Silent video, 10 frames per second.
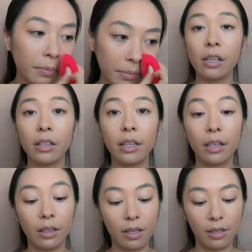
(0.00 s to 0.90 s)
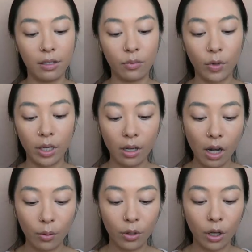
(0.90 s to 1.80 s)
And then this is when
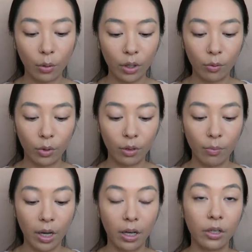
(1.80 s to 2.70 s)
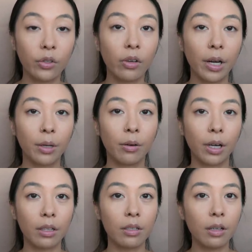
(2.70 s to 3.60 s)
I would go in with my under eye
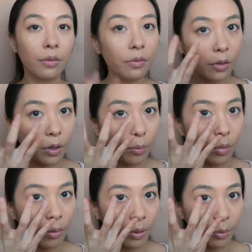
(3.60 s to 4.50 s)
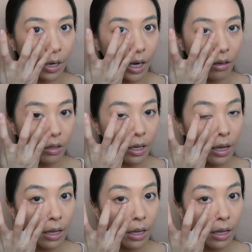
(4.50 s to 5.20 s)
corrector from Bobbi Brown.